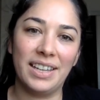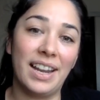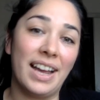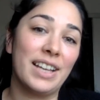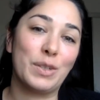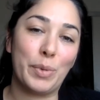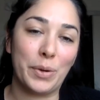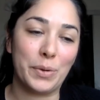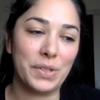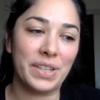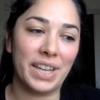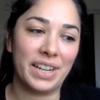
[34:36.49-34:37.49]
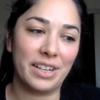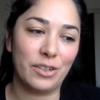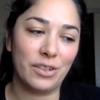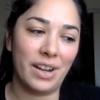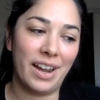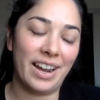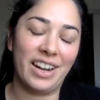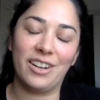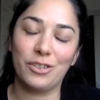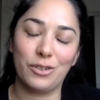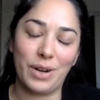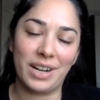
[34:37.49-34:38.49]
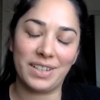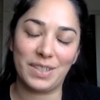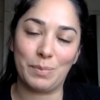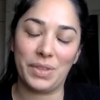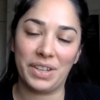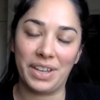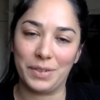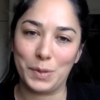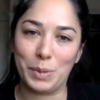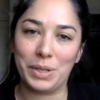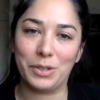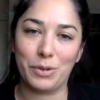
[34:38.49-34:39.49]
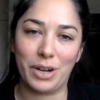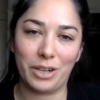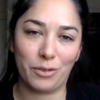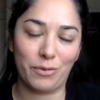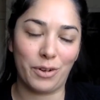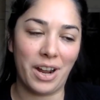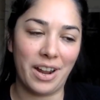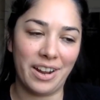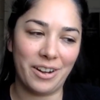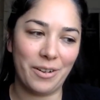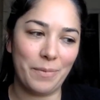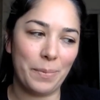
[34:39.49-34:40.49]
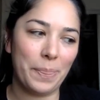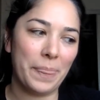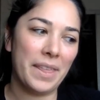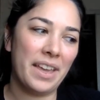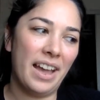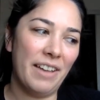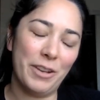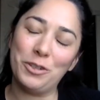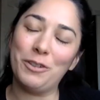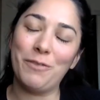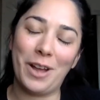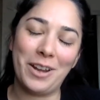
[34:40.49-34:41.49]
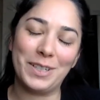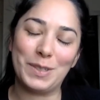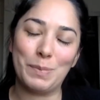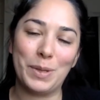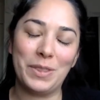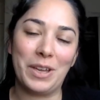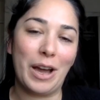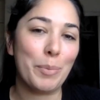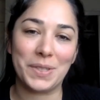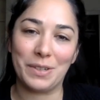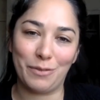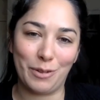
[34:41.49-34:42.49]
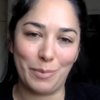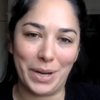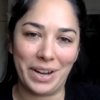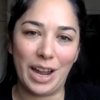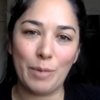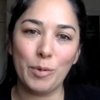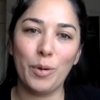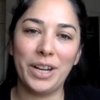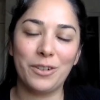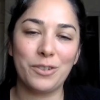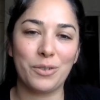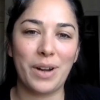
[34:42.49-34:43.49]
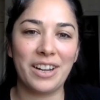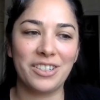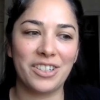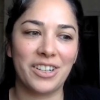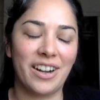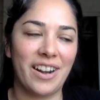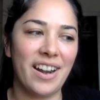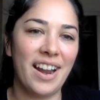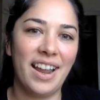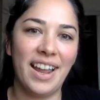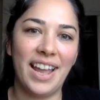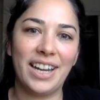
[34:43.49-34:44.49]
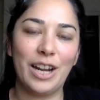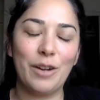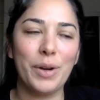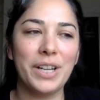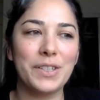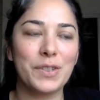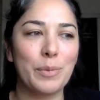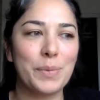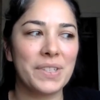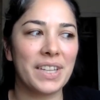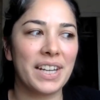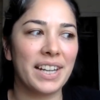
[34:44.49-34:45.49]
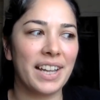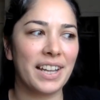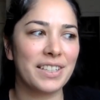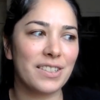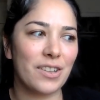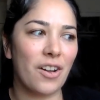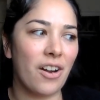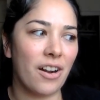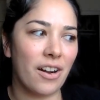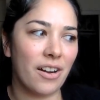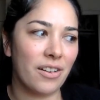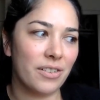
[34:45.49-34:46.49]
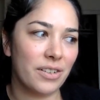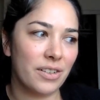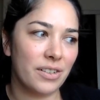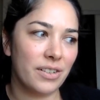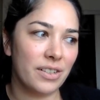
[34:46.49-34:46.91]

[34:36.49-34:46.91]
as opposed to getting hired to direct something else, being a director for hire. I've actually found it's been the opposite for me. I'm a writer director, and I write scripts that I guess are